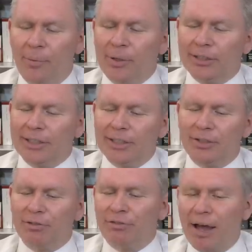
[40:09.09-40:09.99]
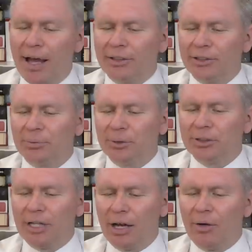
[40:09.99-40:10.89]
When it says the fast
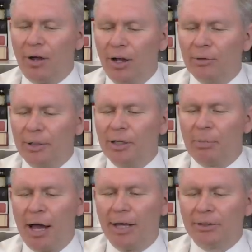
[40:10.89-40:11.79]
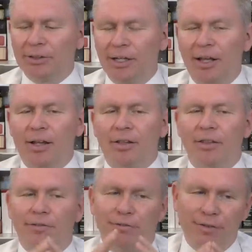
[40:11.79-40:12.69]
was now already past,
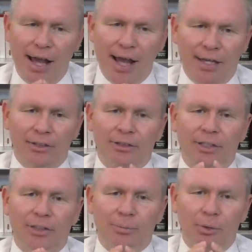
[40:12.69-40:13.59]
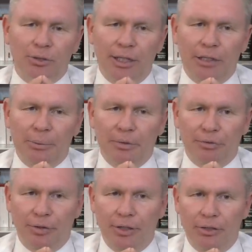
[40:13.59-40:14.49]
the fast is most likely
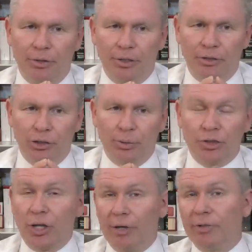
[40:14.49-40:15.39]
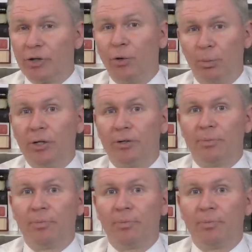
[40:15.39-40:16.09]
referring to the Jewish Day of Atonement